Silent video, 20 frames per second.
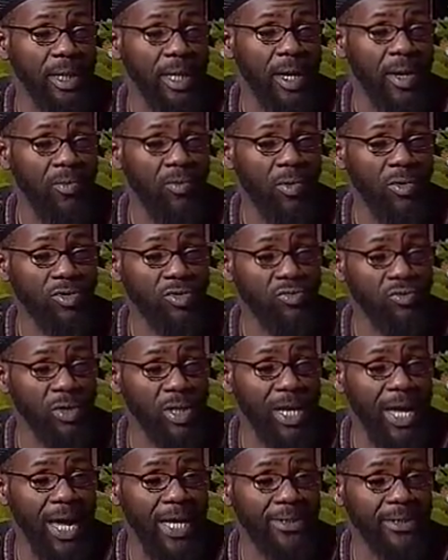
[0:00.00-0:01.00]
Mm-hmm. And once you
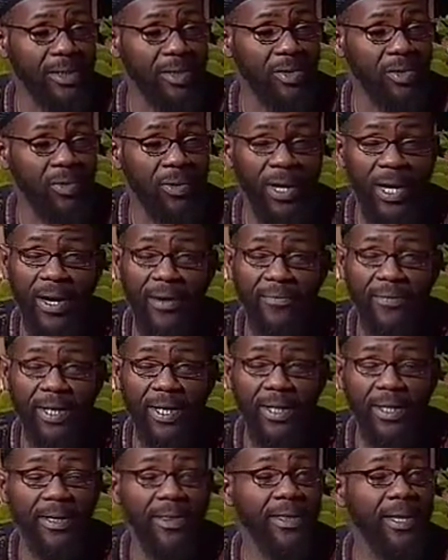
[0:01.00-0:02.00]
realize that you don't have
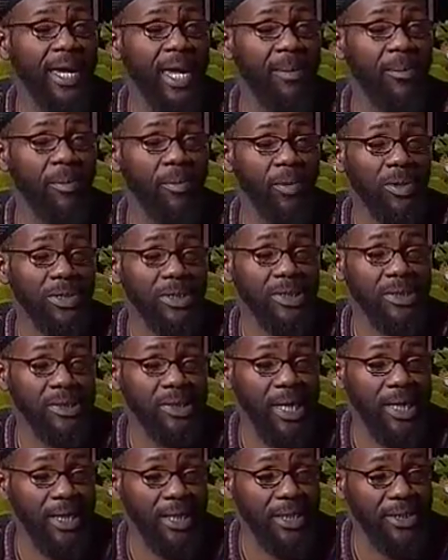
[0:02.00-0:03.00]
anything but what the
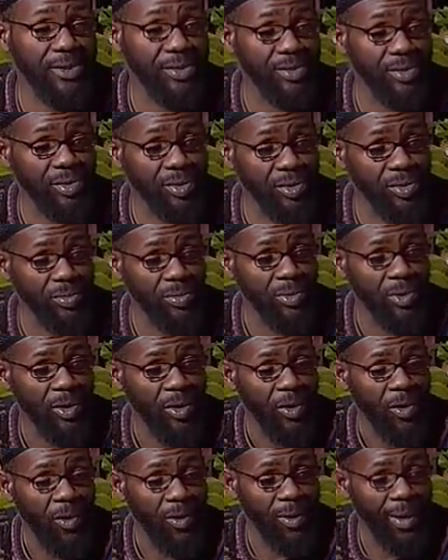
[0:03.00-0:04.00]
state issues you mm-hmm.